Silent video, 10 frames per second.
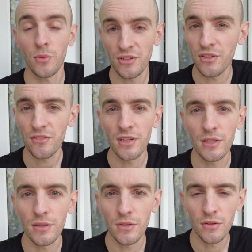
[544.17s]
so I just
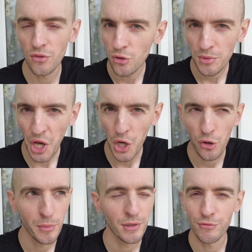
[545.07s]
zoomed
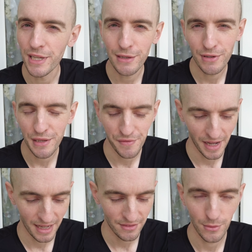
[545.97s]
home really, really
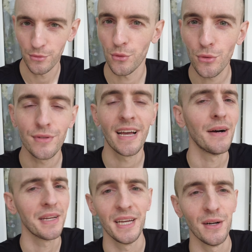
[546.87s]
fast. It was all
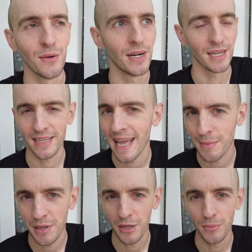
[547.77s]
downhill and I
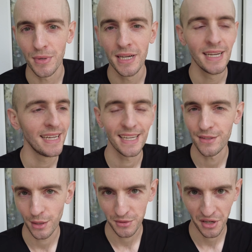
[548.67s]
came home
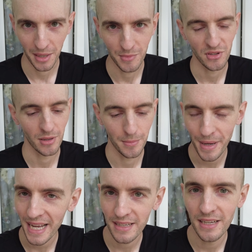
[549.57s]
in no time. So I'm
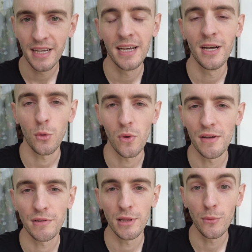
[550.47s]
back
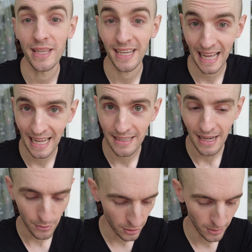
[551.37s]
with Louie the cat
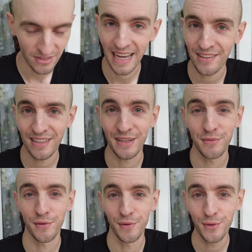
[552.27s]
now, who is asking
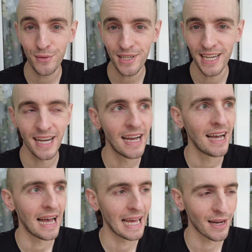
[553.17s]
for food
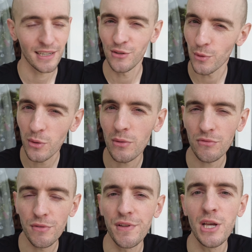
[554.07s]
and I can do a quick
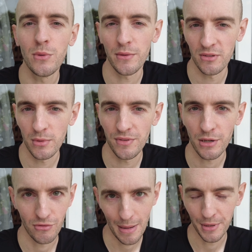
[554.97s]
review of some of the
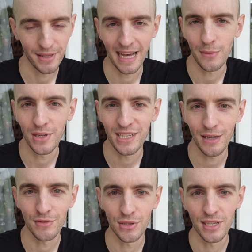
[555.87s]
grammar that we
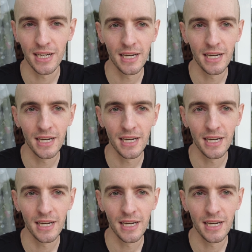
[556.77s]
covered